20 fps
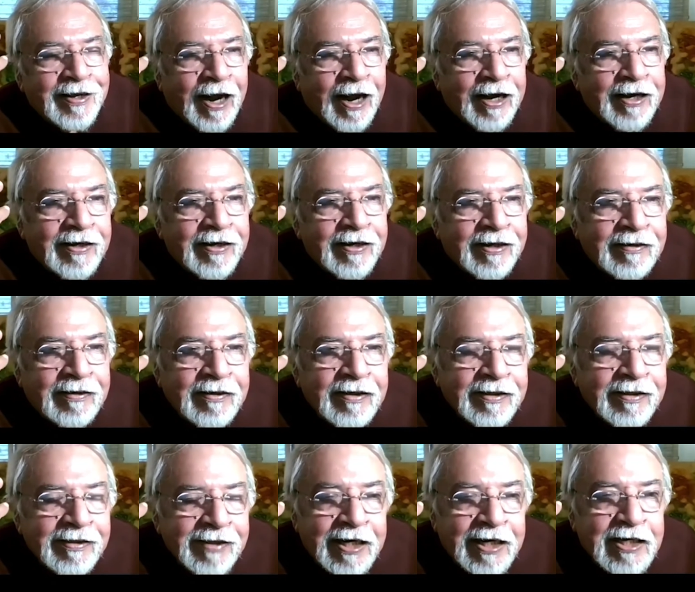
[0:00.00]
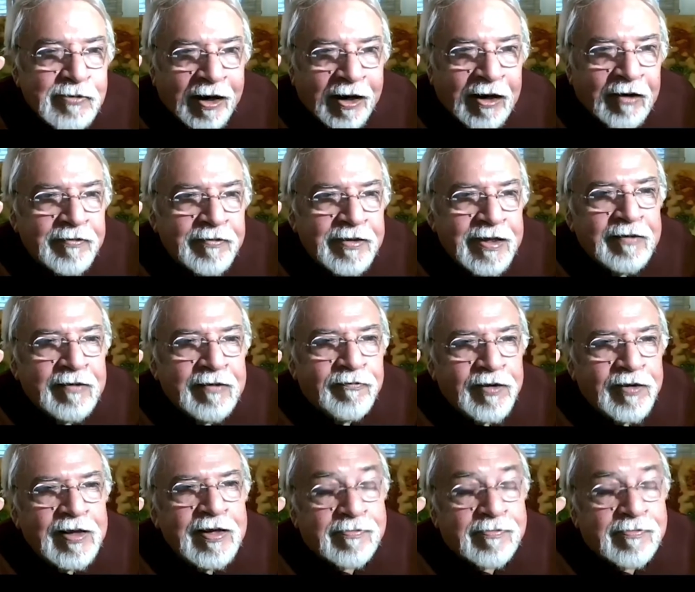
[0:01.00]
And that's one of the
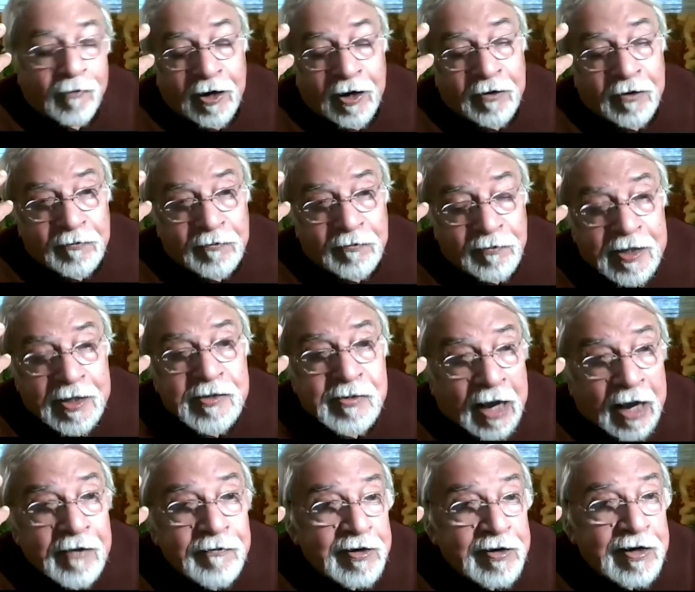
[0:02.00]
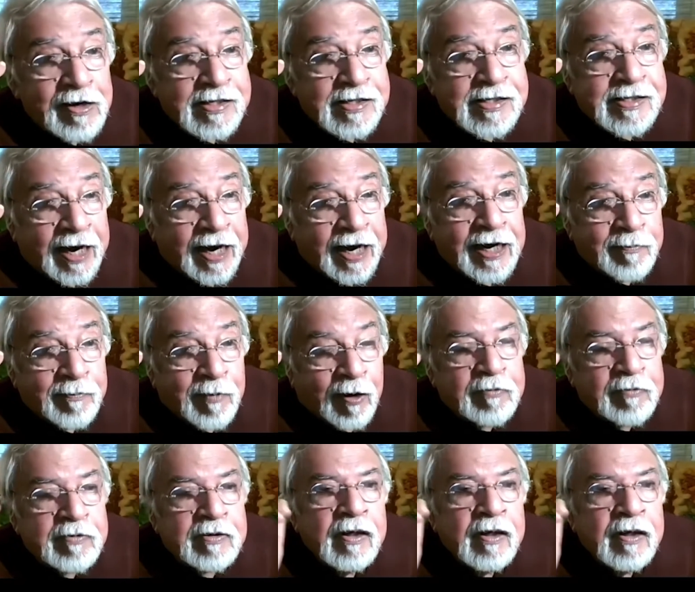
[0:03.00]
things I feel sad about.